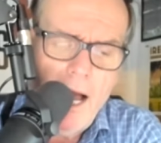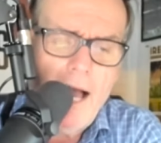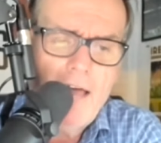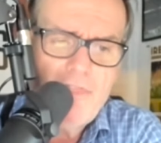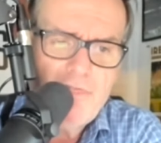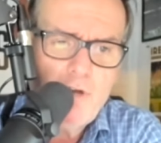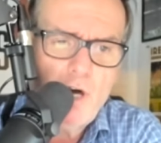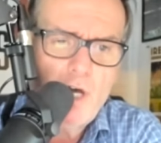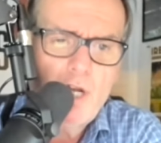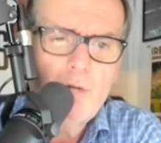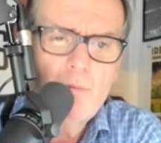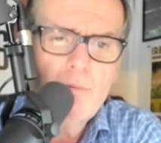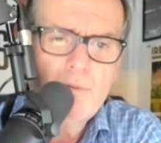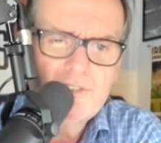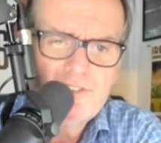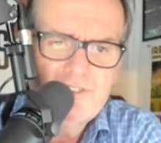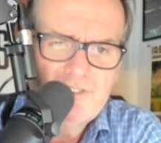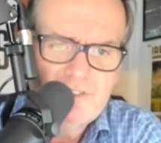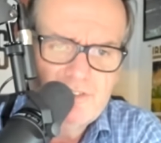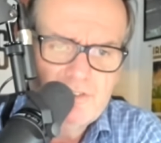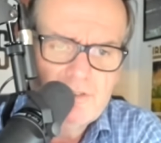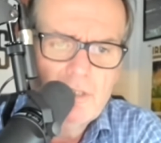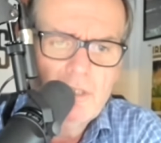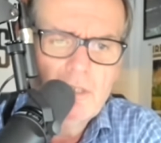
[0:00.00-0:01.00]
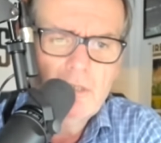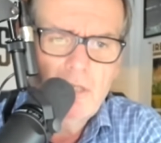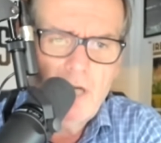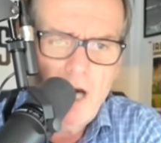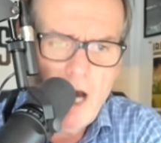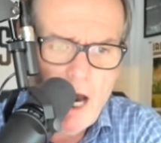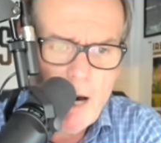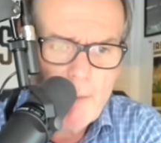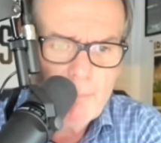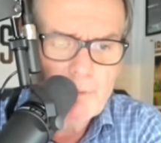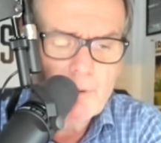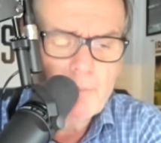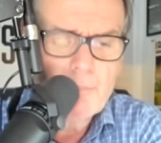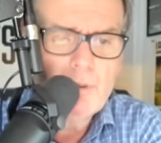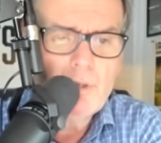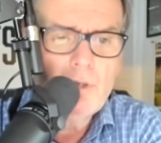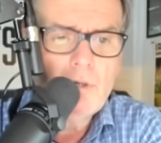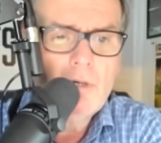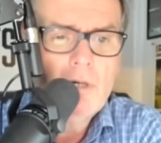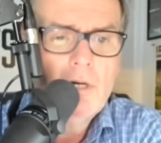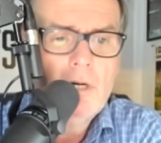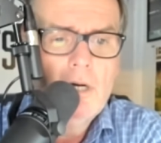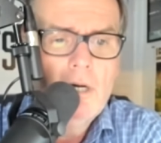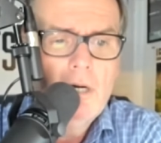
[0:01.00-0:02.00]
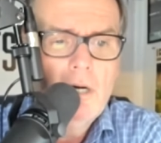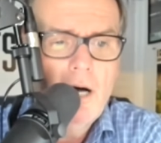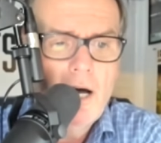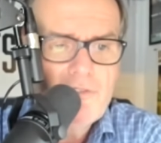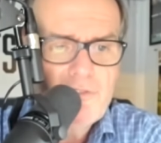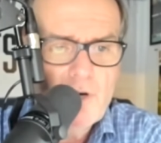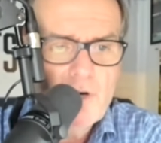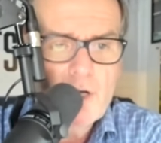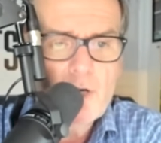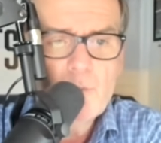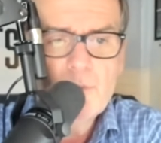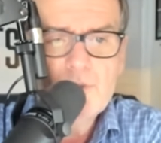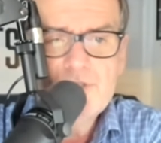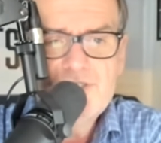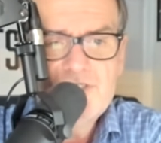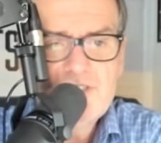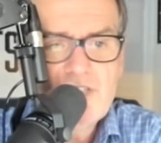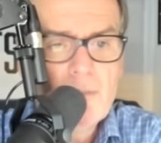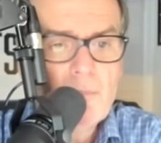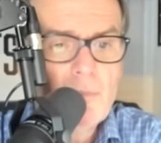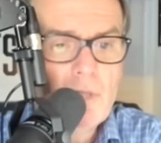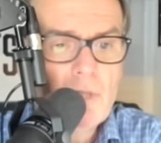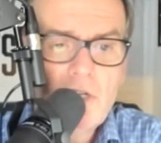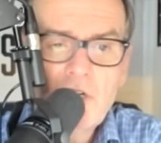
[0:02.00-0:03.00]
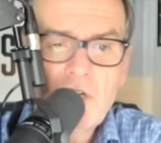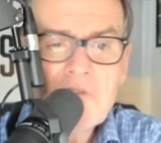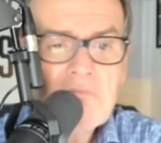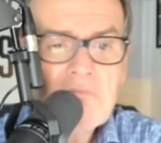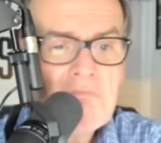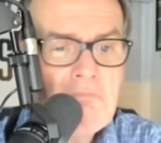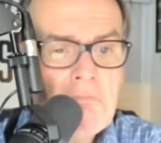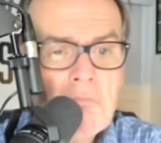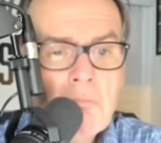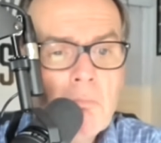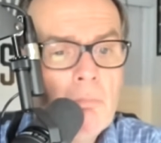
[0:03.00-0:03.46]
I thought it was comparable. I thought it was similar.